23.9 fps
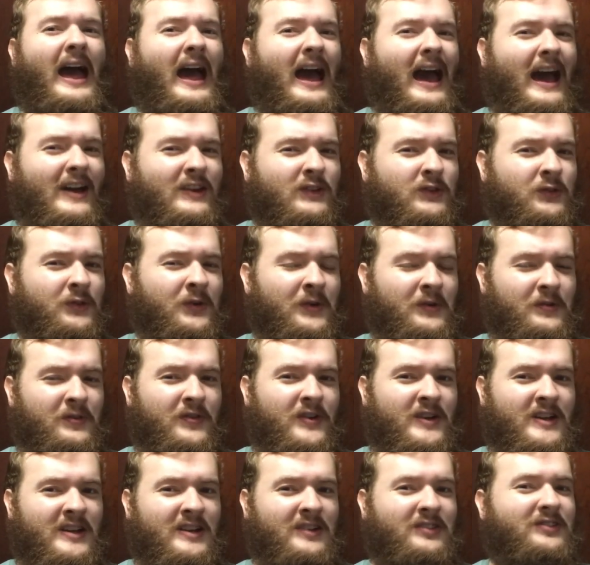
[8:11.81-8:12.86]
as for
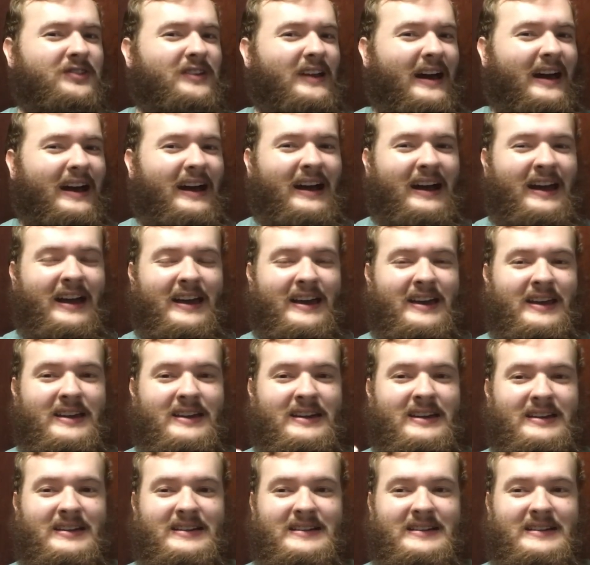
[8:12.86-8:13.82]
this i